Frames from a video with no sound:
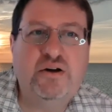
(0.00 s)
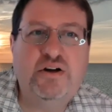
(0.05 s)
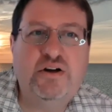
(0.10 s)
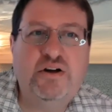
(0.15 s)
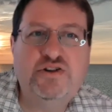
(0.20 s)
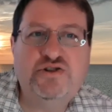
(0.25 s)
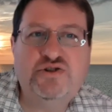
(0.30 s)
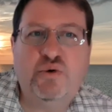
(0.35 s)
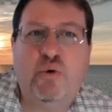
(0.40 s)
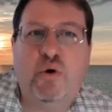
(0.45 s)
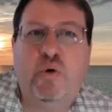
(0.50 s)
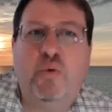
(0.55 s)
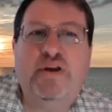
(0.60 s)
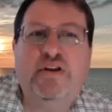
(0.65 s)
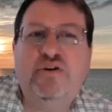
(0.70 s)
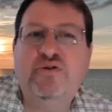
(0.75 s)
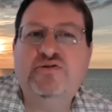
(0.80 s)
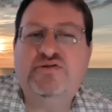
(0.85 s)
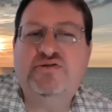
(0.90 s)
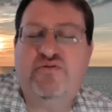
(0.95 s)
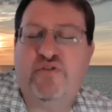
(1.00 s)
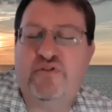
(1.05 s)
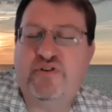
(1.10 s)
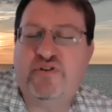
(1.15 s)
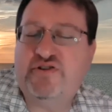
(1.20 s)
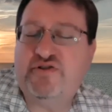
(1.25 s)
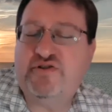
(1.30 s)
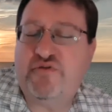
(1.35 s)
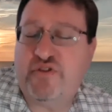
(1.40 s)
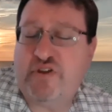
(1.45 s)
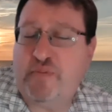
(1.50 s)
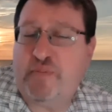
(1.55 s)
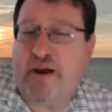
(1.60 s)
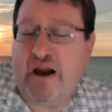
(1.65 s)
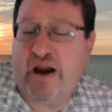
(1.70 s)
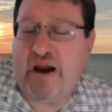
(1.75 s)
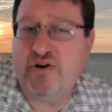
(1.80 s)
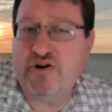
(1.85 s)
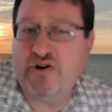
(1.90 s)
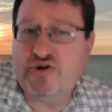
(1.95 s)
So what we do is, this is for the
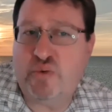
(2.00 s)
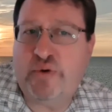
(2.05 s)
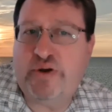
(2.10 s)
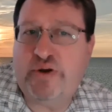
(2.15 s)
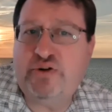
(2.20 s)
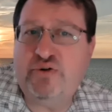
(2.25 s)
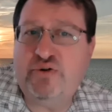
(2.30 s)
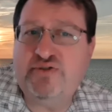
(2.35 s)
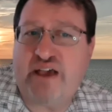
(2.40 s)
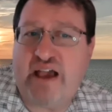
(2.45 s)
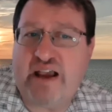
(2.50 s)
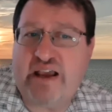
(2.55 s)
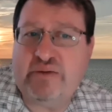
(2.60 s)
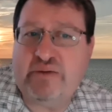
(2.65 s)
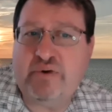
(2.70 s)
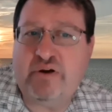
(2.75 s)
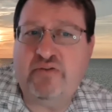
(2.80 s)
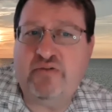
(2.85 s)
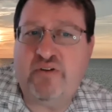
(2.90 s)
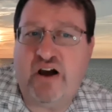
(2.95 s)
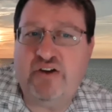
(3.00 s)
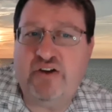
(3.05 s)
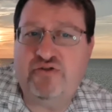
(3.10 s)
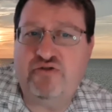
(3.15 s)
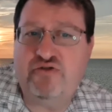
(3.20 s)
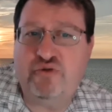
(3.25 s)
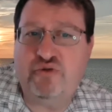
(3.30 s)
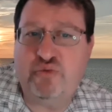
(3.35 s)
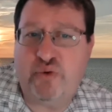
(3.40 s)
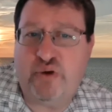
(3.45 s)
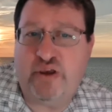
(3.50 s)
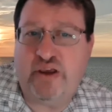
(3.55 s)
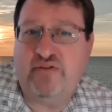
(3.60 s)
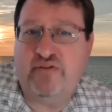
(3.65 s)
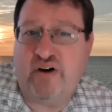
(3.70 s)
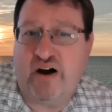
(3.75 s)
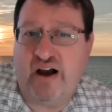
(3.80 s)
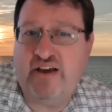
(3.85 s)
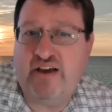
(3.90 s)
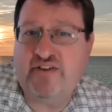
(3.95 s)
parents, what we do as academic advisors is we
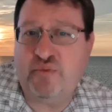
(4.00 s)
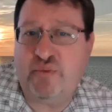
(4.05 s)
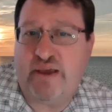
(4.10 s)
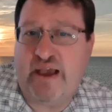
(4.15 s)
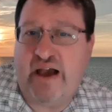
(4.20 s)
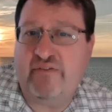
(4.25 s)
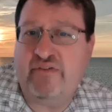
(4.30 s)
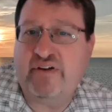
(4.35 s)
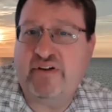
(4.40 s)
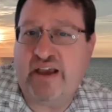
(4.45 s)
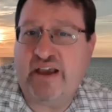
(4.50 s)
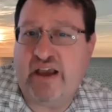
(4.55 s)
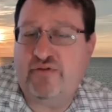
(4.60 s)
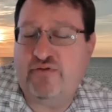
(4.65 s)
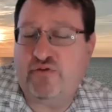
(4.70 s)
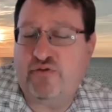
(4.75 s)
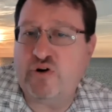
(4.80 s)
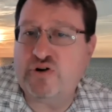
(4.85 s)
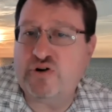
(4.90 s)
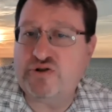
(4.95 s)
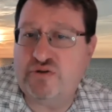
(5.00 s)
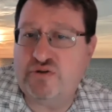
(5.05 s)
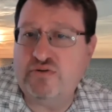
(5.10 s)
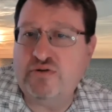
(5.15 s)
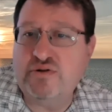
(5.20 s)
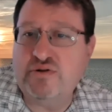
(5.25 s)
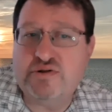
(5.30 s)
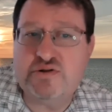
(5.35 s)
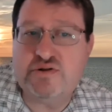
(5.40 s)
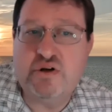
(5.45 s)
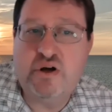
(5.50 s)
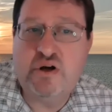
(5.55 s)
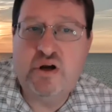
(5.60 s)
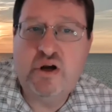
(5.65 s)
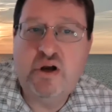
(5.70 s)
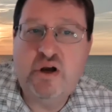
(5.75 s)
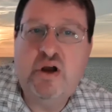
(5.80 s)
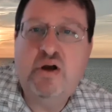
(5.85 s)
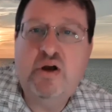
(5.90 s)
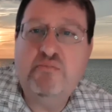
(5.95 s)
advise and we advocate for our students,
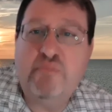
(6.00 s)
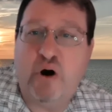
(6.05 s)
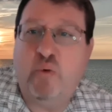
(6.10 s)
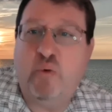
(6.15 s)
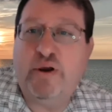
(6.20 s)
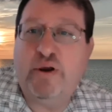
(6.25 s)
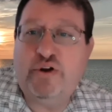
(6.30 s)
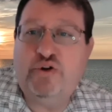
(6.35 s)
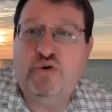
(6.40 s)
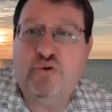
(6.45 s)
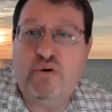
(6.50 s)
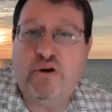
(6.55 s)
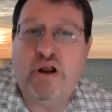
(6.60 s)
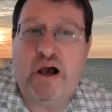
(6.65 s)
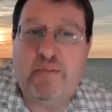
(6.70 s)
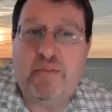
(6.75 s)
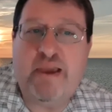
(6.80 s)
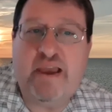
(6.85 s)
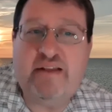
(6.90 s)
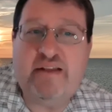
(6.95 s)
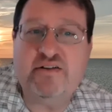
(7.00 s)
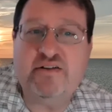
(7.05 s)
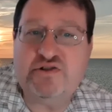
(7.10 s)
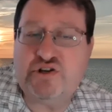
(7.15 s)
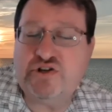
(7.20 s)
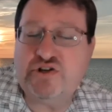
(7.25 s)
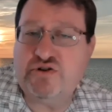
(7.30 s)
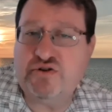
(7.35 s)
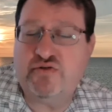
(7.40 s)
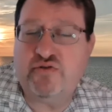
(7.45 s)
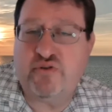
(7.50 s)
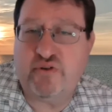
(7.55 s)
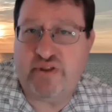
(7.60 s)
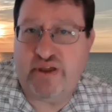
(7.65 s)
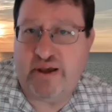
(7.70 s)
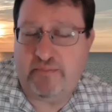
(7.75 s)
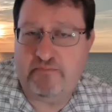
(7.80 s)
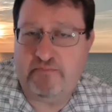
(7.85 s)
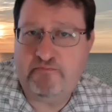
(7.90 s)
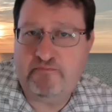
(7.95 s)
but we do not make decisions for
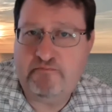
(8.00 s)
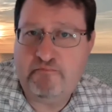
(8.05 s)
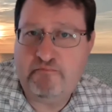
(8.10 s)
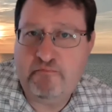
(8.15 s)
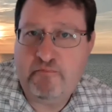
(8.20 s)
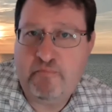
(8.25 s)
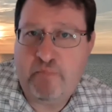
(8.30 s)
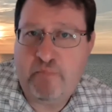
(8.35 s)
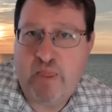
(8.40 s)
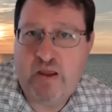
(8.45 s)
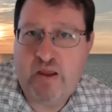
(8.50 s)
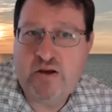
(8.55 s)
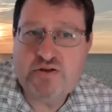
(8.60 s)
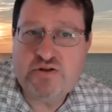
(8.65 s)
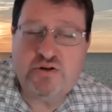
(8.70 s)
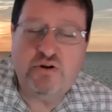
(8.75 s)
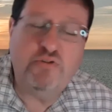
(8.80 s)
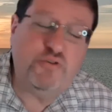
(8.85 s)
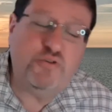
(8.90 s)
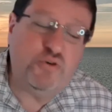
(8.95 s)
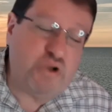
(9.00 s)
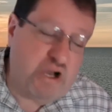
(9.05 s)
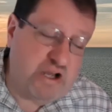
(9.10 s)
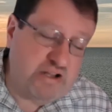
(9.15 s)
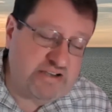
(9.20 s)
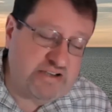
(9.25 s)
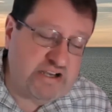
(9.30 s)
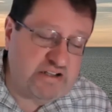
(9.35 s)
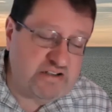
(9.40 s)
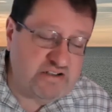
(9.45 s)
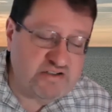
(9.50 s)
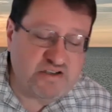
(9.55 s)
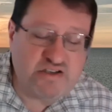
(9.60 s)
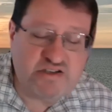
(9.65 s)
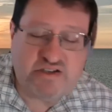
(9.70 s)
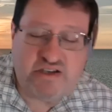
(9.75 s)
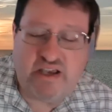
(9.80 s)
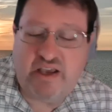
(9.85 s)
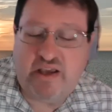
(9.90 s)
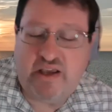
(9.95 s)
them. So if you contact us and
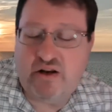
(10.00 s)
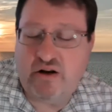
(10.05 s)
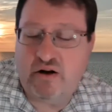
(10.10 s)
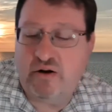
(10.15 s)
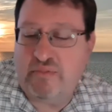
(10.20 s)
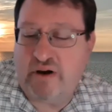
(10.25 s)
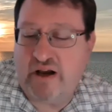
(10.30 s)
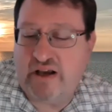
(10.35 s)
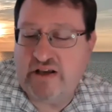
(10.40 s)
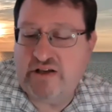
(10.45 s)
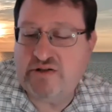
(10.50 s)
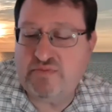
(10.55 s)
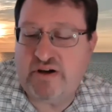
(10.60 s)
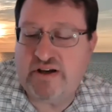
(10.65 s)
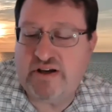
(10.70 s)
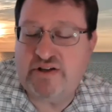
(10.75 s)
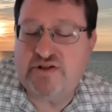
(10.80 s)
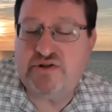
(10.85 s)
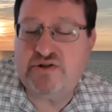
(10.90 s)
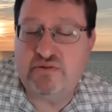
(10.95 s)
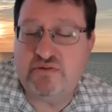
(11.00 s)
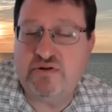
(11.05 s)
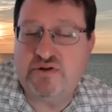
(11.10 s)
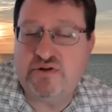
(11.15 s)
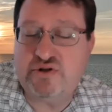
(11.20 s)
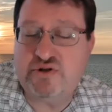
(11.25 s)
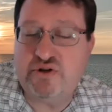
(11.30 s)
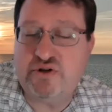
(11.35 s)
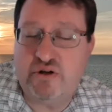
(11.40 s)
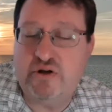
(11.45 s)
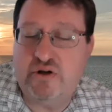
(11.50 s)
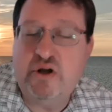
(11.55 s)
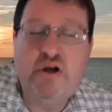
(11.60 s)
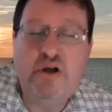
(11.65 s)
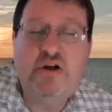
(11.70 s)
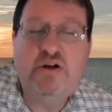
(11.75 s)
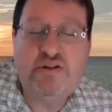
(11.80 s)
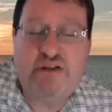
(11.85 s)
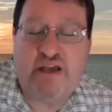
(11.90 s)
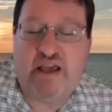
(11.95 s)
say, my student should
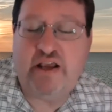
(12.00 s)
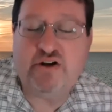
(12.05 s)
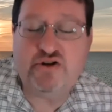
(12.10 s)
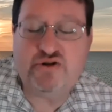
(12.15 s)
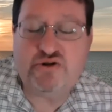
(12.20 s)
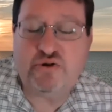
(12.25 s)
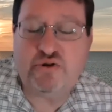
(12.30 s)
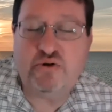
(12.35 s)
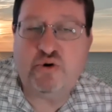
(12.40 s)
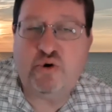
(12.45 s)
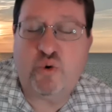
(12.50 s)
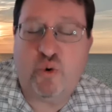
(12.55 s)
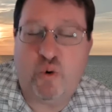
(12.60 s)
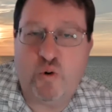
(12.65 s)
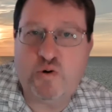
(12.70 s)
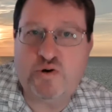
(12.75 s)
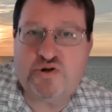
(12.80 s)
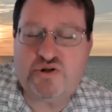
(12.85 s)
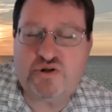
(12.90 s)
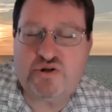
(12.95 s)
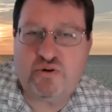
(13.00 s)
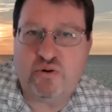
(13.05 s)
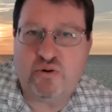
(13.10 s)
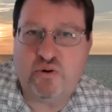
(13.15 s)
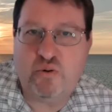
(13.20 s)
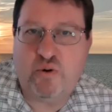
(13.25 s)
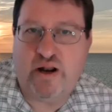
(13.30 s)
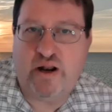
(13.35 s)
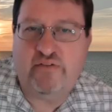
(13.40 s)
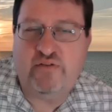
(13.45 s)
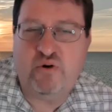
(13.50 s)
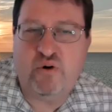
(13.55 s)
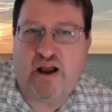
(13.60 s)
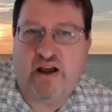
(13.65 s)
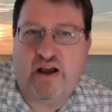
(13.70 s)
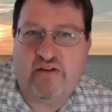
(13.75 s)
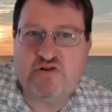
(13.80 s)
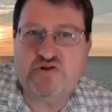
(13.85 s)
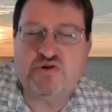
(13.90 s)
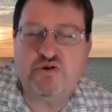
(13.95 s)
take a certain course or whatever, or
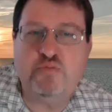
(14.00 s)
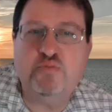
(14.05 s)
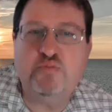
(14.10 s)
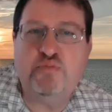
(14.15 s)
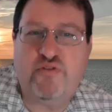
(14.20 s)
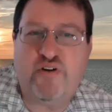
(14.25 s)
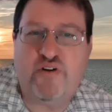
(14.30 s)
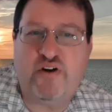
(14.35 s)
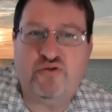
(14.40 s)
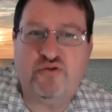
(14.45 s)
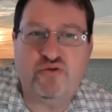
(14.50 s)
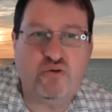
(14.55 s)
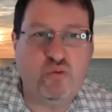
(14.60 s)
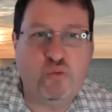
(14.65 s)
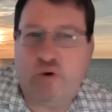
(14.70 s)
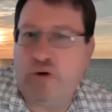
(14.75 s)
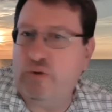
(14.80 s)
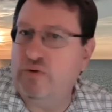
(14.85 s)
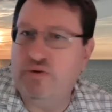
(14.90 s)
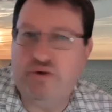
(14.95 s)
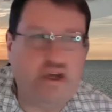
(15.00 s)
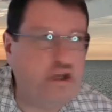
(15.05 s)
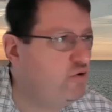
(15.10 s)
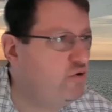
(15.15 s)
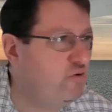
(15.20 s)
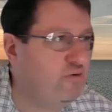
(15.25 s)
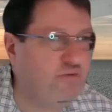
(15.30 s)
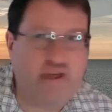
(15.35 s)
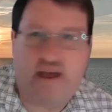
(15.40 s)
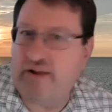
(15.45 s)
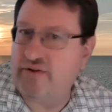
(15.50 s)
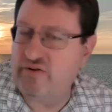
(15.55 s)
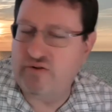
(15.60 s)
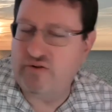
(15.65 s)
have a certain professor, we will not do that.